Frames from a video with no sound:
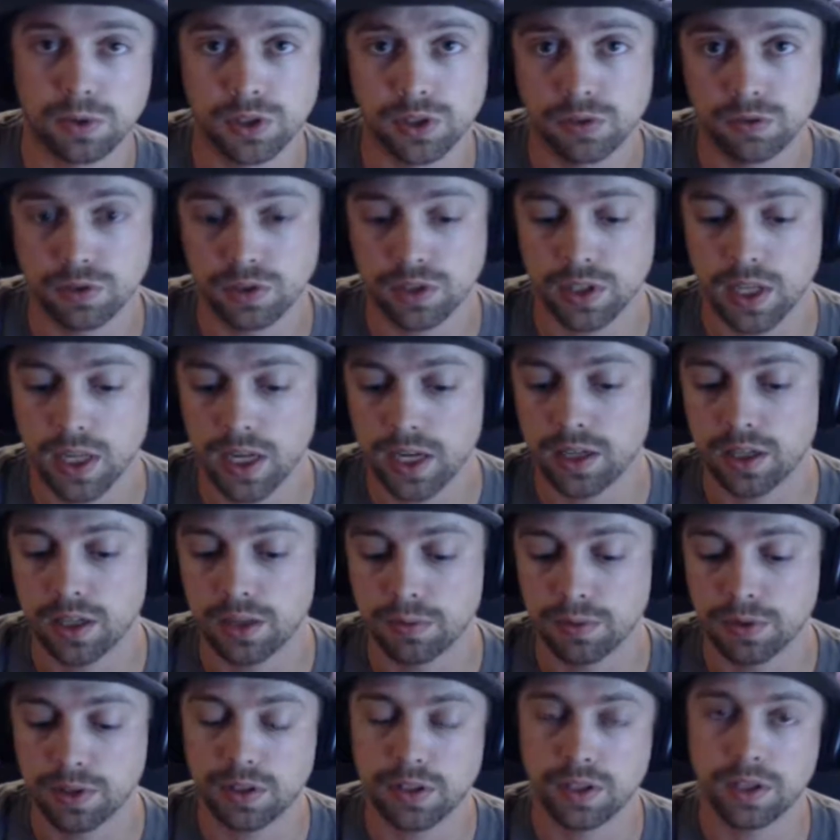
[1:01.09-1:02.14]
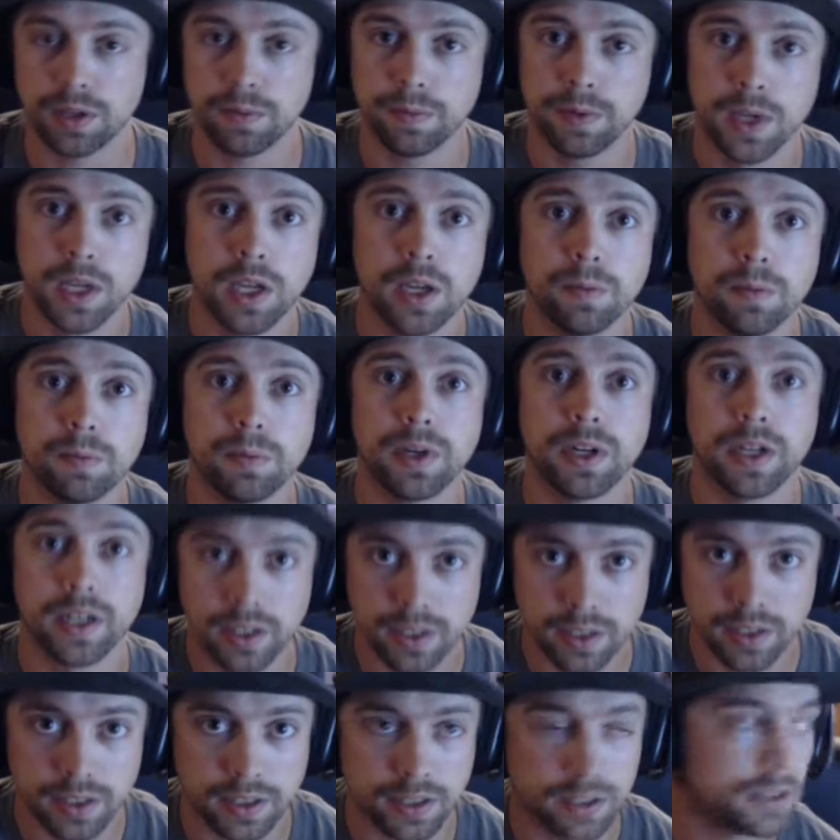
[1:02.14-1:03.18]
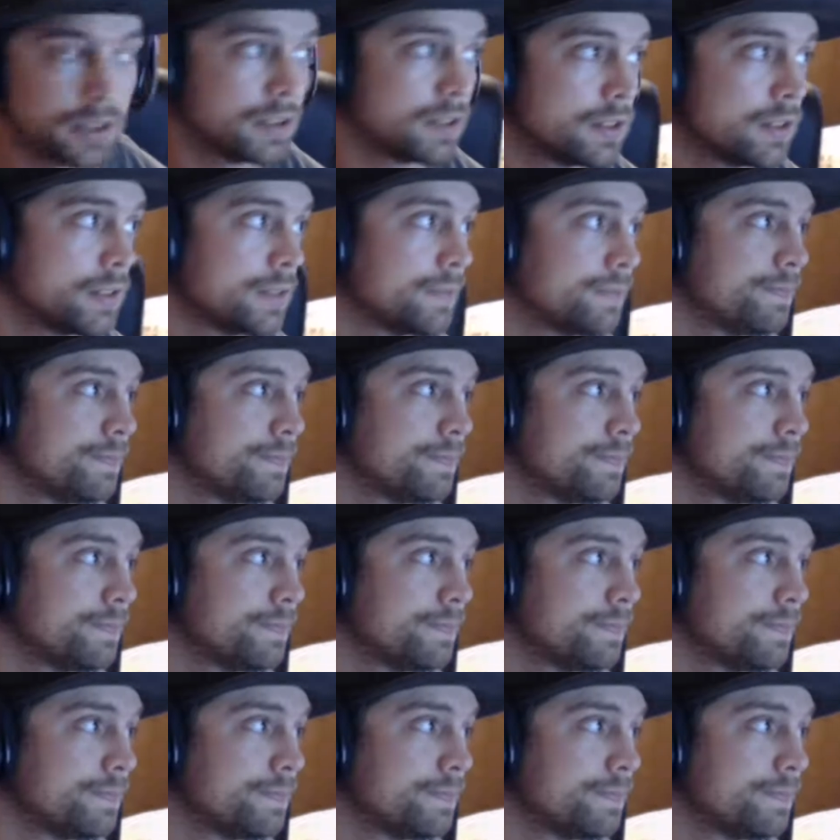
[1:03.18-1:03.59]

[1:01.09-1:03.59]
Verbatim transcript: over to IW clip. But here it is.